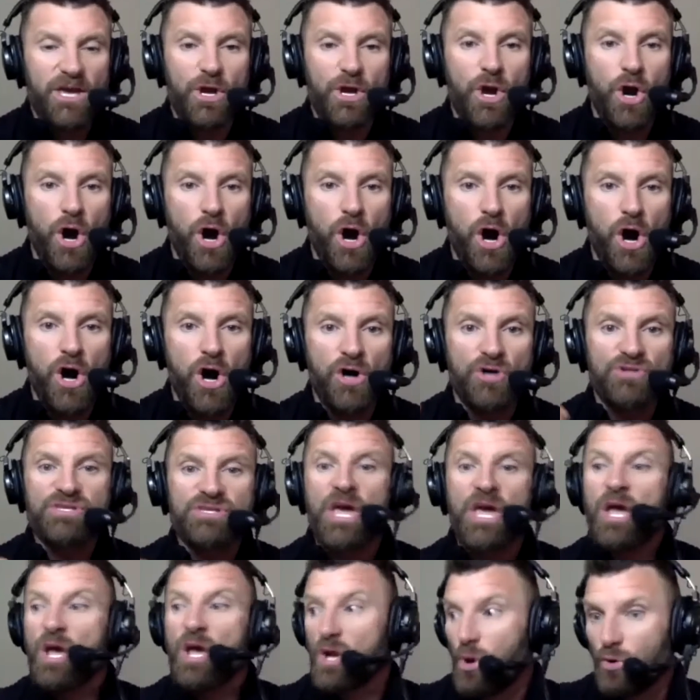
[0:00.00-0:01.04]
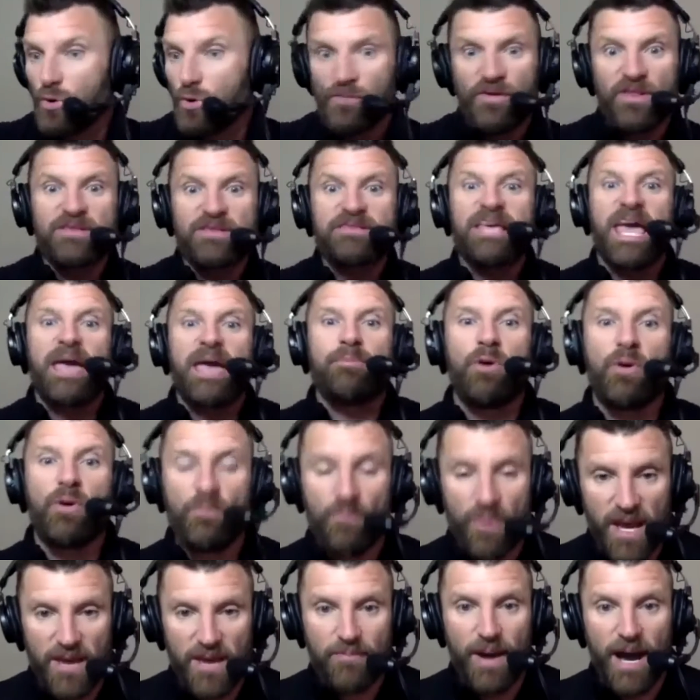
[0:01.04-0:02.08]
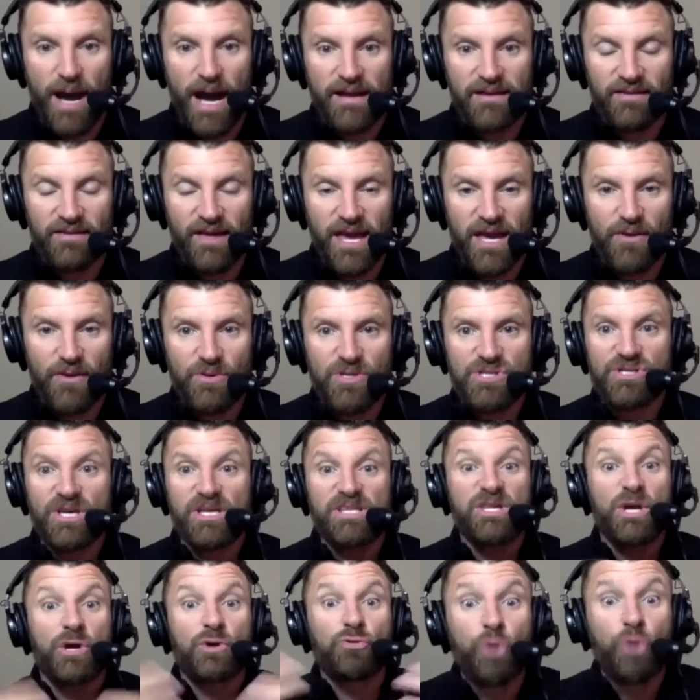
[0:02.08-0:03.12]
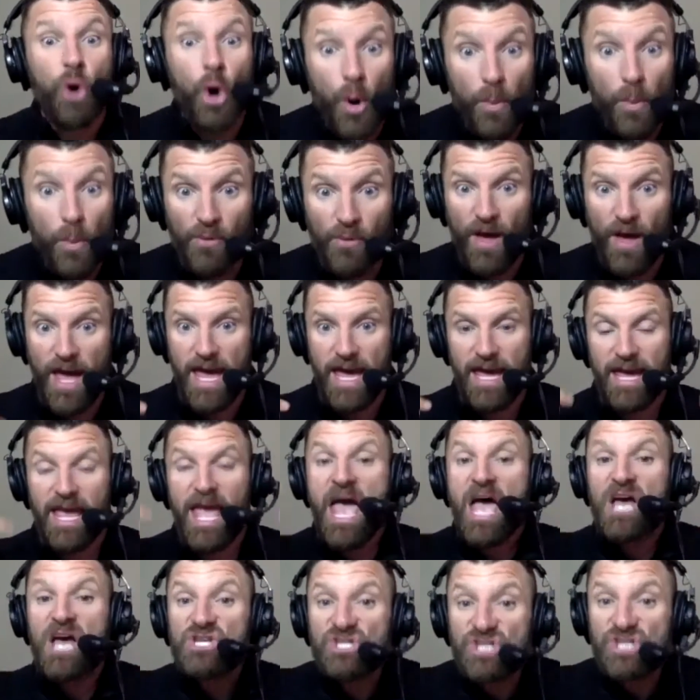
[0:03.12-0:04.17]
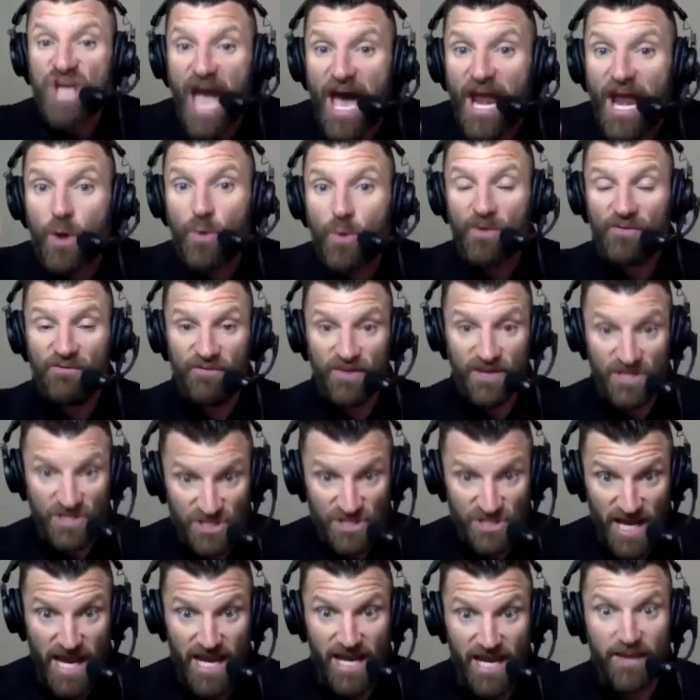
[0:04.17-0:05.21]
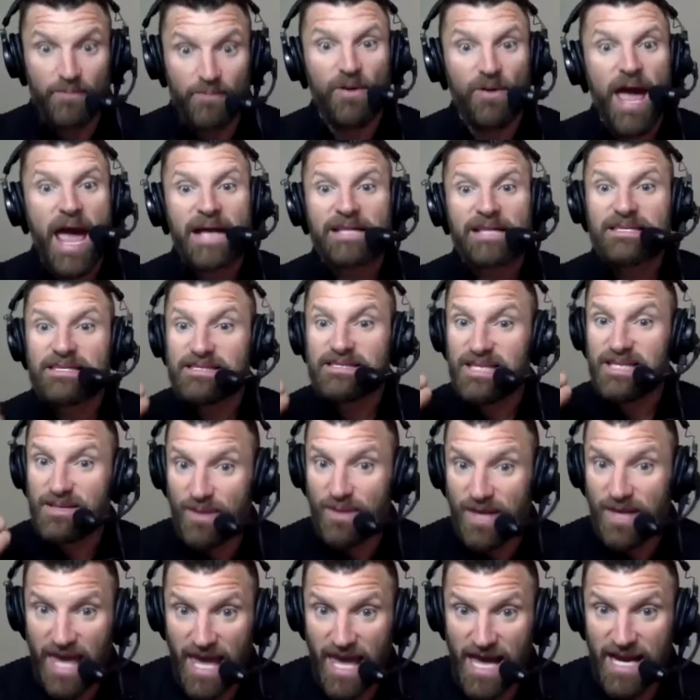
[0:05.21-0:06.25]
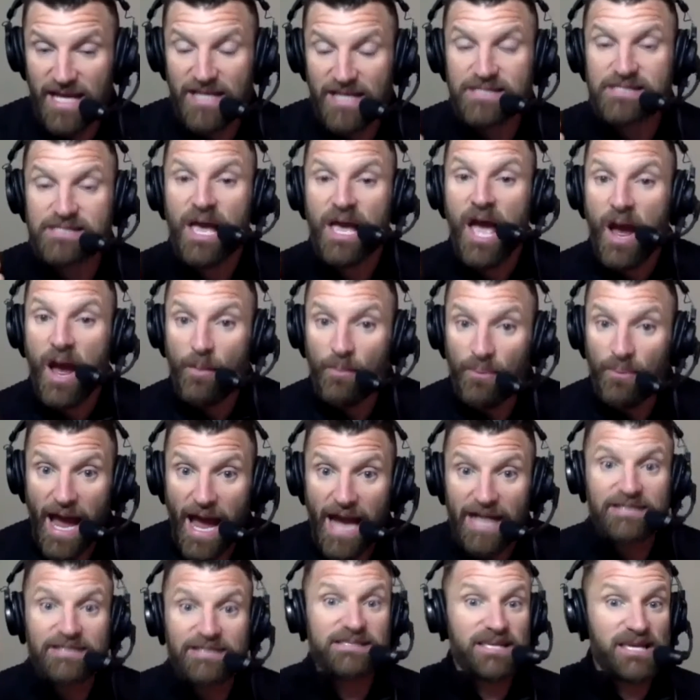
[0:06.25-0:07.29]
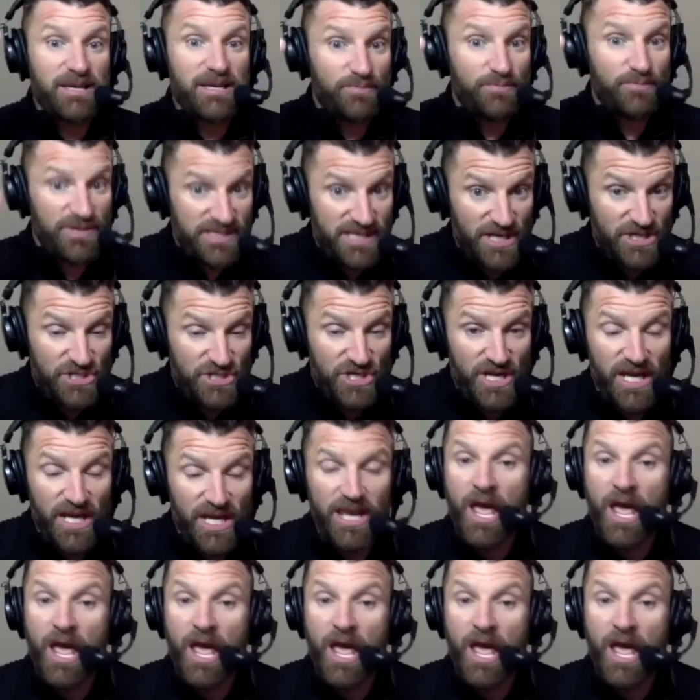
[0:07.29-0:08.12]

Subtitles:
calls, going over to the table, big body language, like they're role playing, shadow officiating, practicing mechanics, practicing positioning,